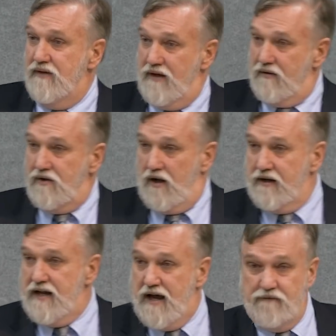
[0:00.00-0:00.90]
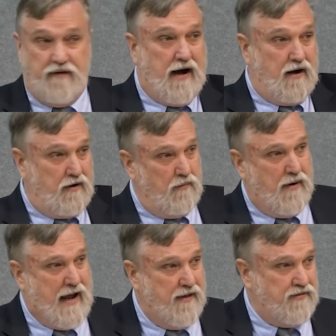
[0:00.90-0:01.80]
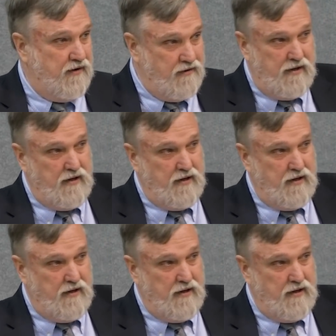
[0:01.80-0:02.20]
you know, calling down fire and wrath and